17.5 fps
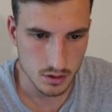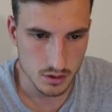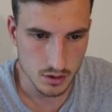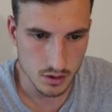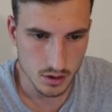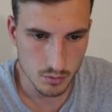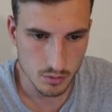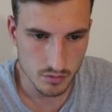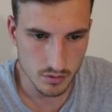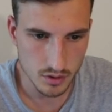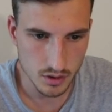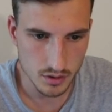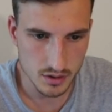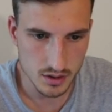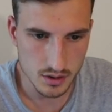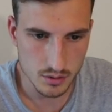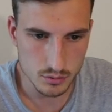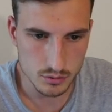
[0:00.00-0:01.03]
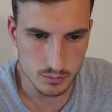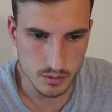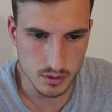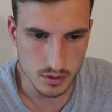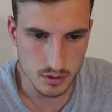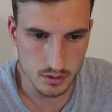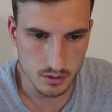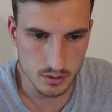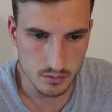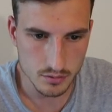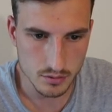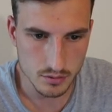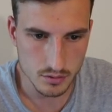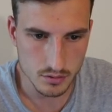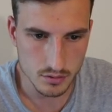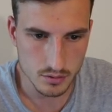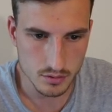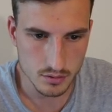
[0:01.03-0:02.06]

I don't know whether I like the Eagles being that high either.